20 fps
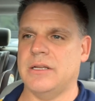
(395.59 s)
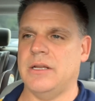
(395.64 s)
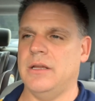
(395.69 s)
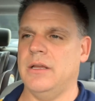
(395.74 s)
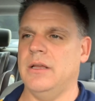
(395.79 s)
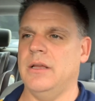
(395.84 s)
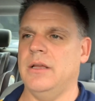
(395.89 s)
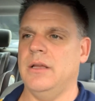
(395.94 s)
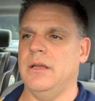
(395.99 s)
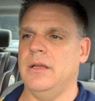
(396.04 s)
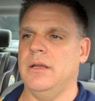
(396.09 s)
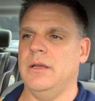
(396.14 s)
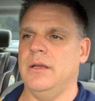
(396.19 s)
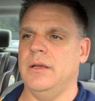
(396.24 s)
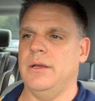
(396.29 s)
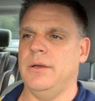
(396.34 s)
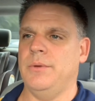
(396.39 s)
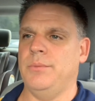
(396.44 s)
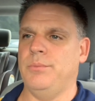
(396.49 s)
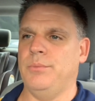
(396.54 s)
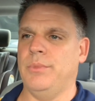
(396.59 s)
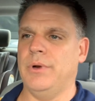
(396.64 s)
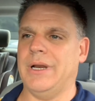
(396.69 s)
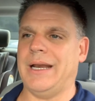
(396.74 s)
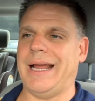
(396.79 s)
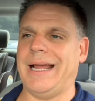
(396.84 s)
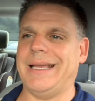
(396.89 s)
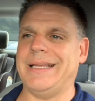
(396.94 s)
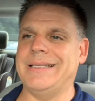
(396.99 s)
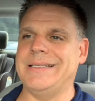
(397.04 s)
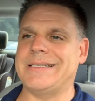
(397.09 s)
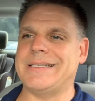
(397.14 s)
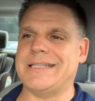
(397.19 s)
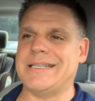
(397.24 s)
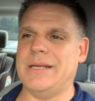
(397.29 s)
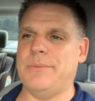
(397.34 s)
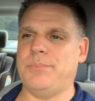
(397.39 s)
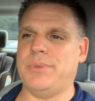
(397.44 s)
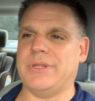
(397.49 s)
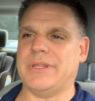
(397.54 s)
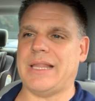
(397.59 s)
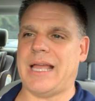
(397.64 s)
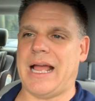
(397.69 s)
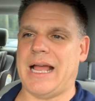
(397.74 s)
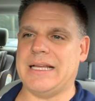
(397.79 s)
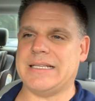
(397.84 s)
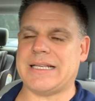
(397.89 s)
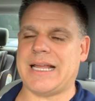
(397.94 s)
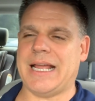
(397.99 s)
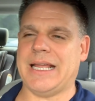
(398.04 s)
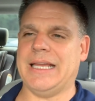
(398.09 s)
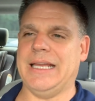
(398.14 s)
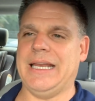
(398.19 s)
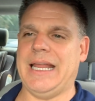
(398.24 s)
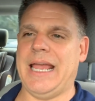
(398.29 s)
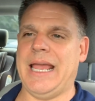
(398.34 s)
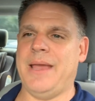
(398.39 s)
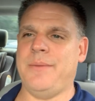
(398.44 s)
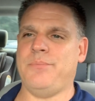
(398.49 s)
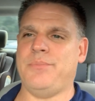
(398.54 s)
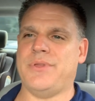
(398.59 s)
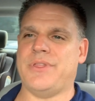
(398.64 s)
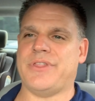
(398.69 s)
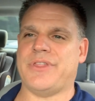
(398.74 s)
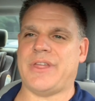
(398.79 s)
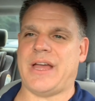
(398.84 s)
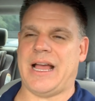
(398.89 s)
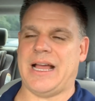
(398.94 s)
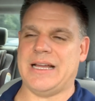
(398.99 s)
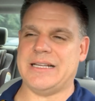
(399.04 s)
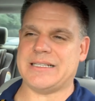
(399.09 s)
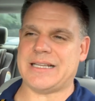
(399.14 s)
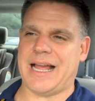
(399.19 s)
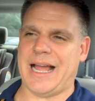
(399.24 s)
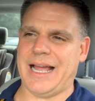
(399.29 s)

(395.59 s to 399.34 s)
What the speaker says: but I can sympathize, I can empathize,